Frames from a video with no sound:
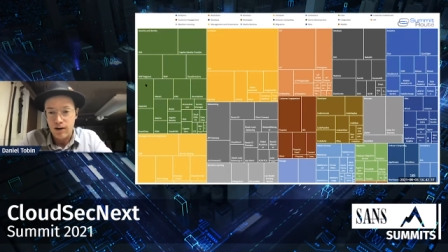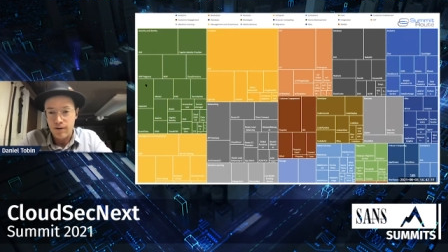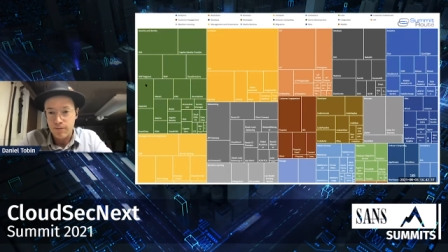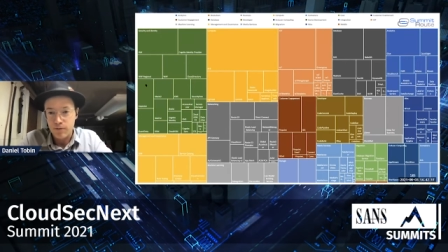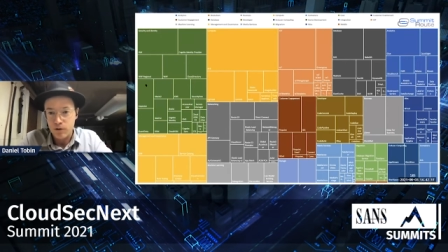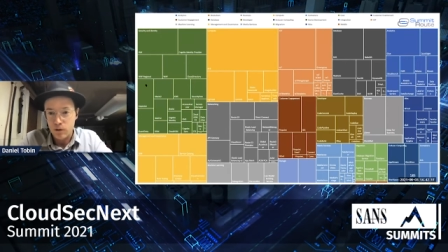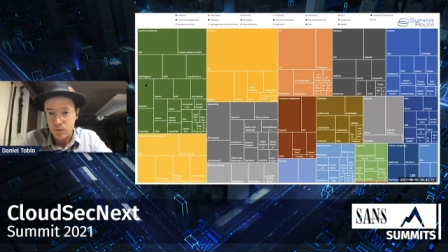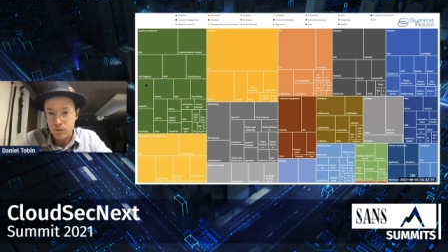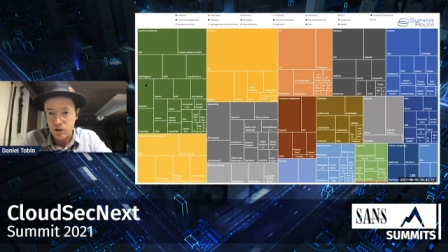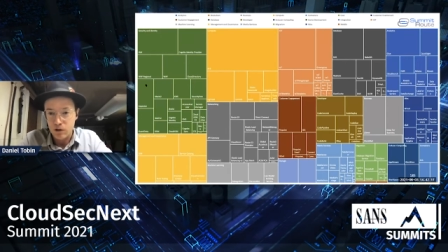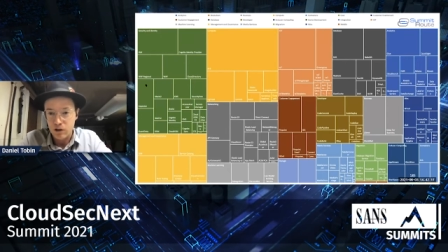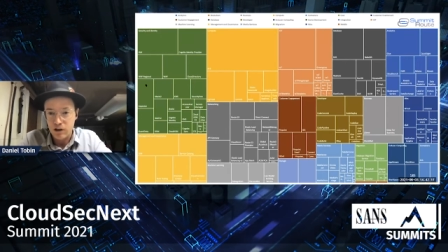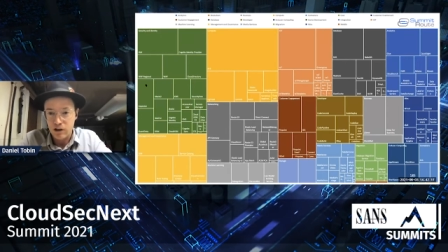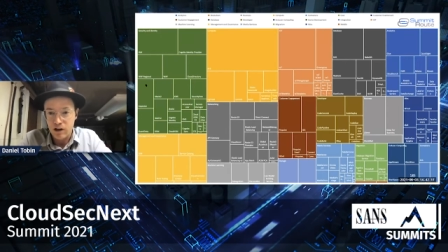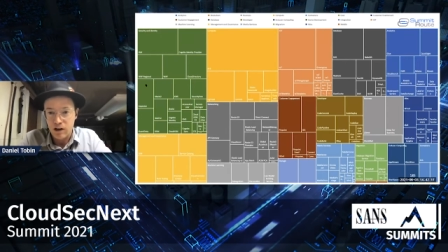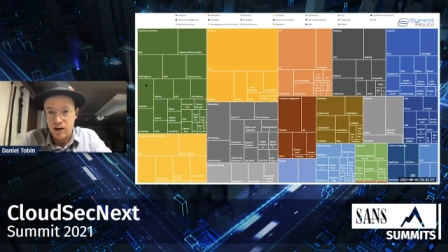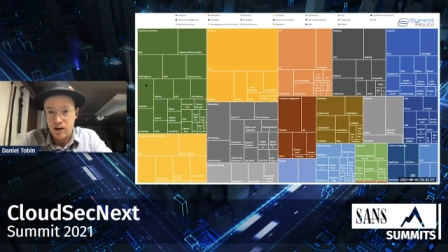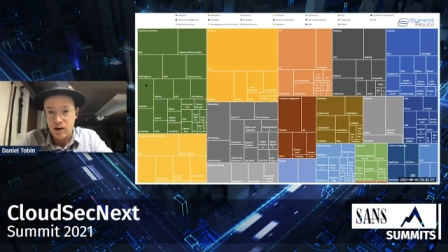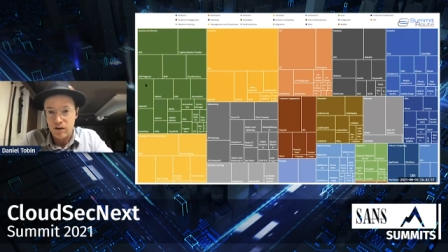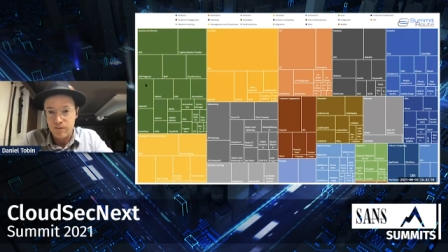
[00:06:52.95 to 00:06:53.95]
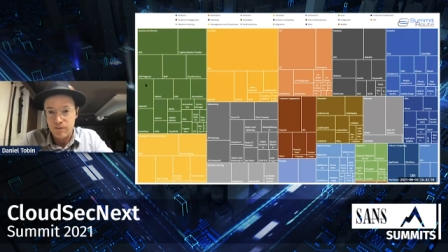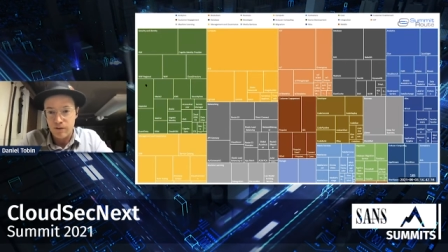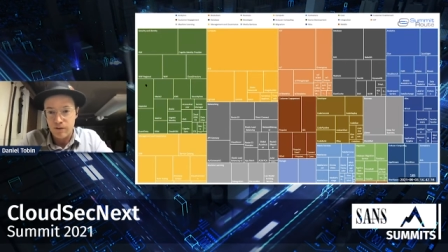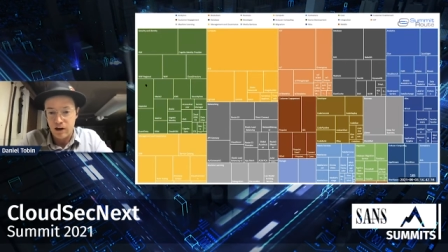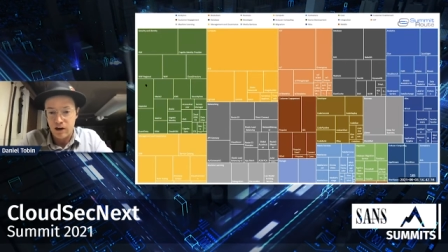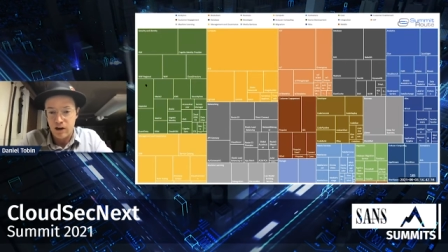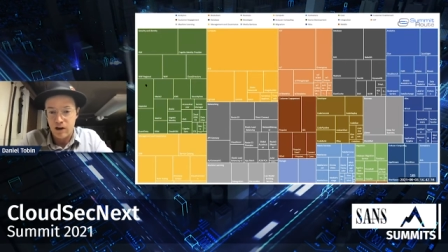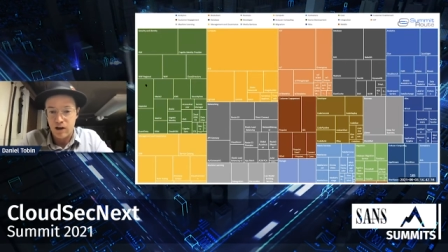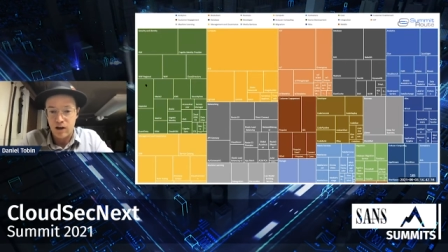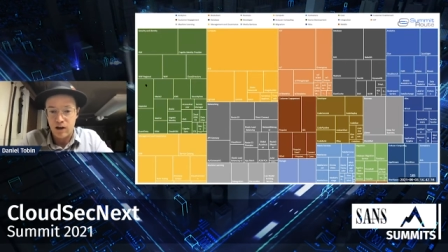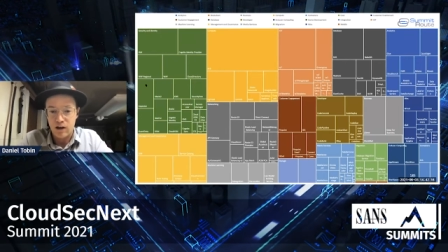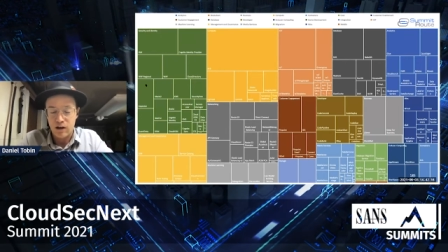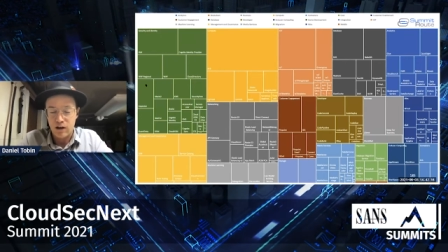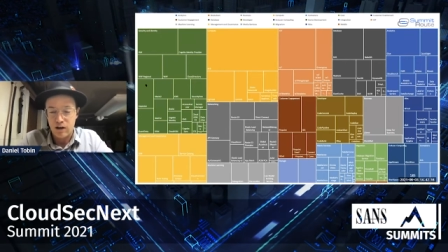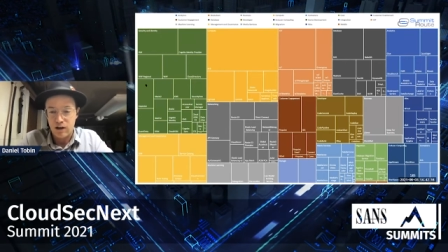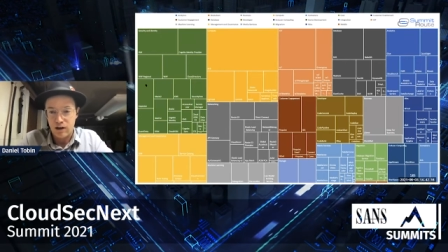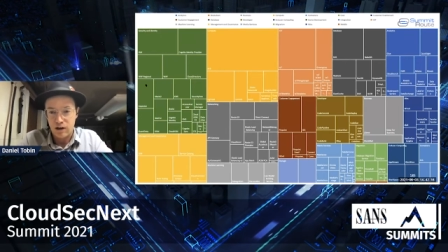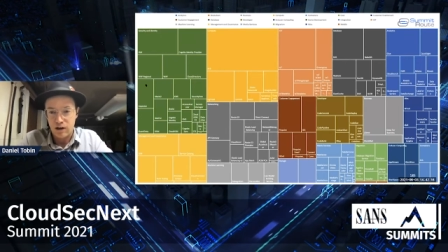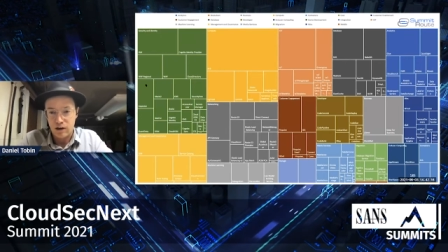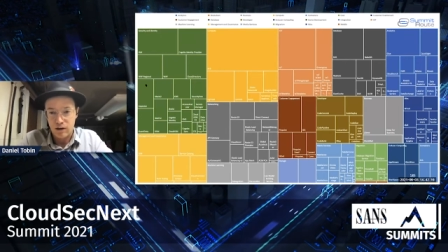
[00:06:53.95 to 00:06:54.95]
formerly of a
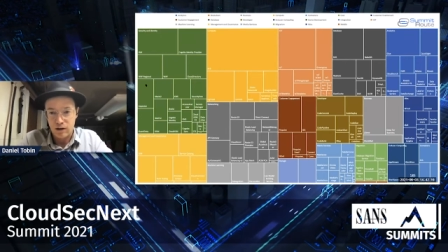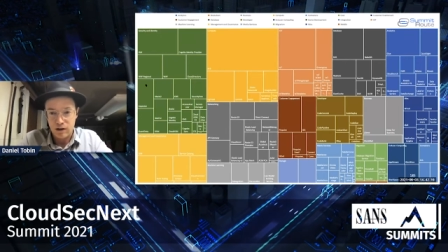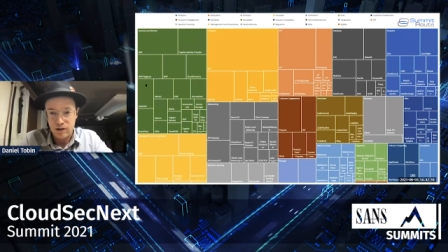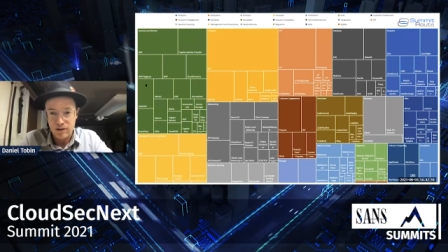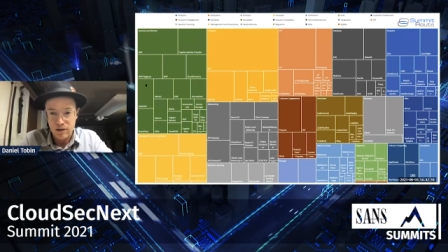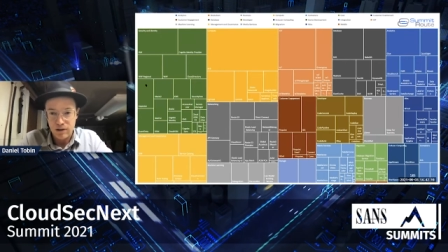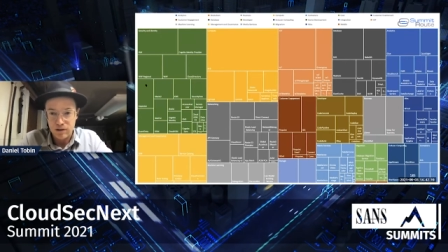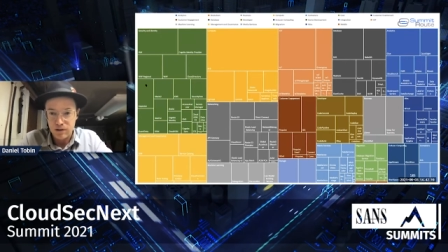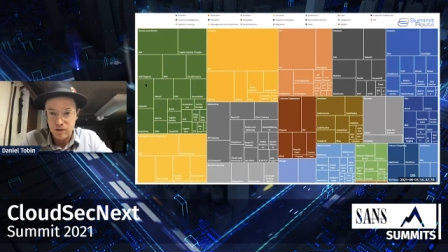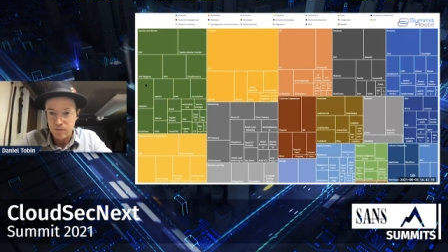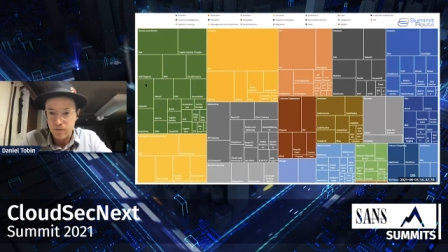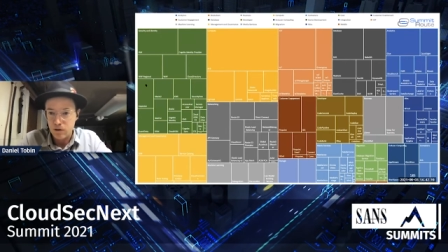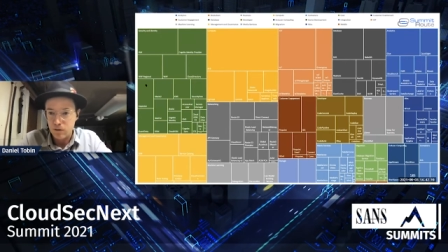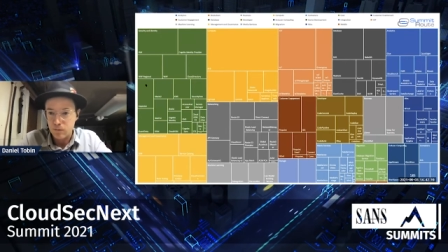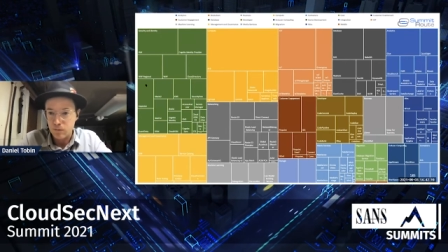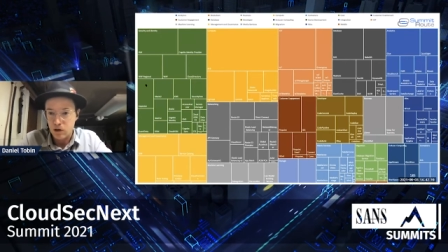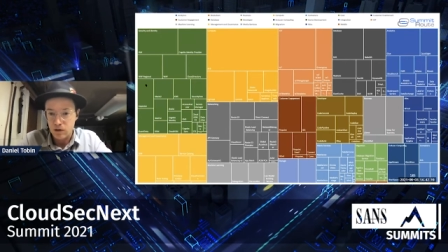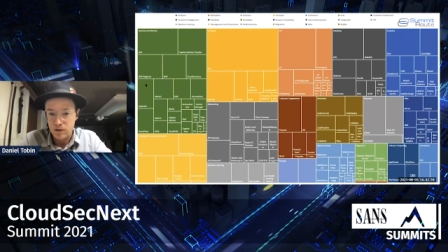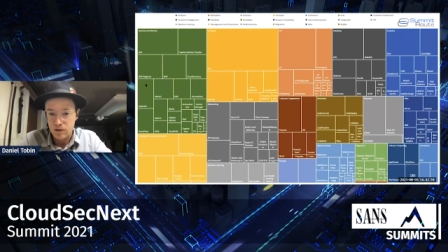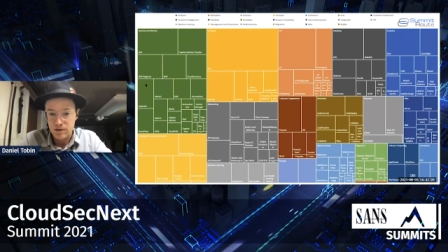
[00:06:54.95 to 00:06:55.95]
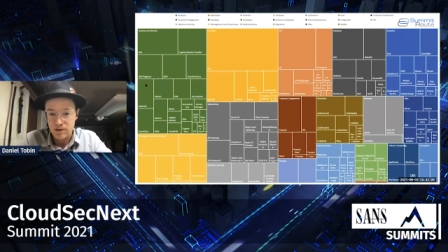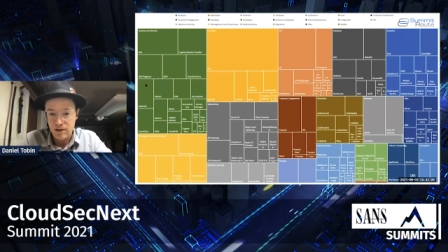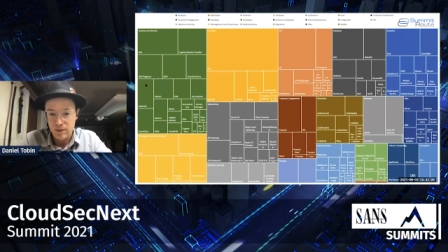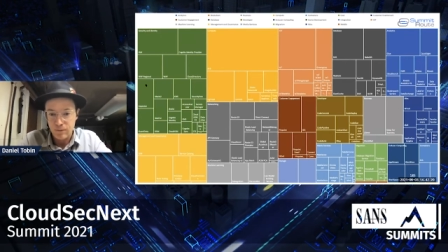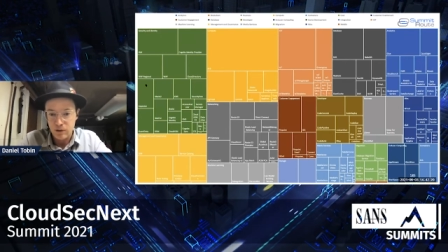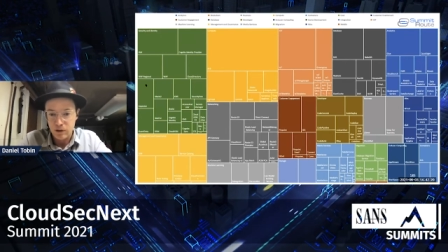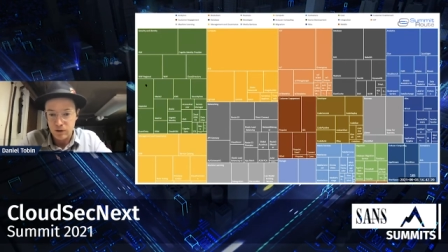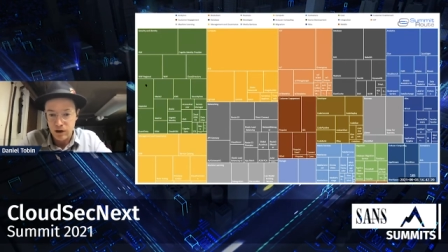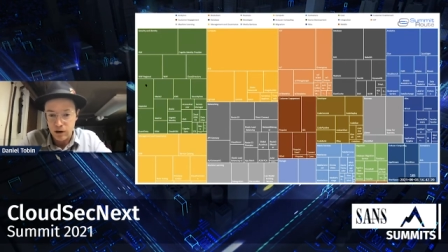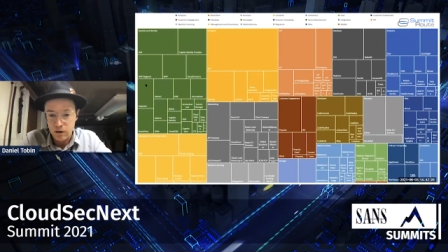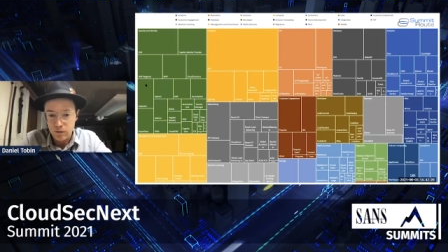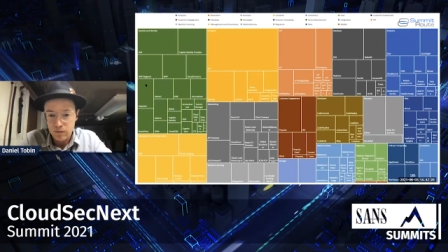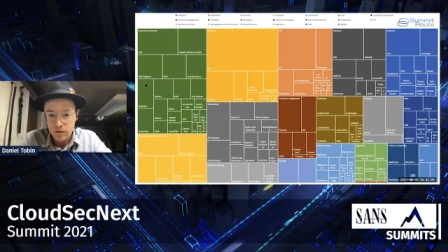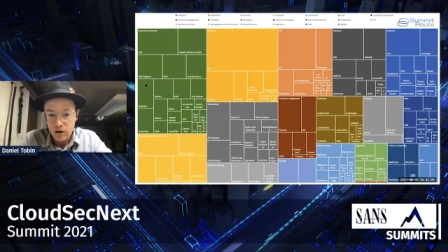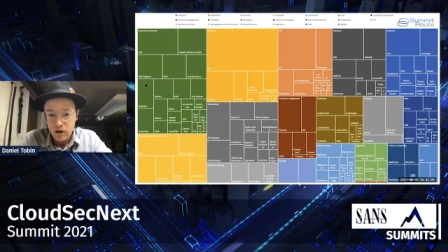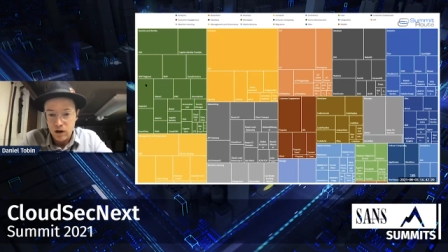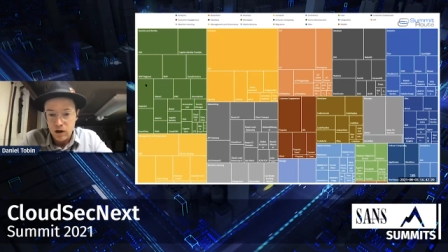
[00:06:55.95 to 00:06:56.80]
uh, consulting firm called Summit Route.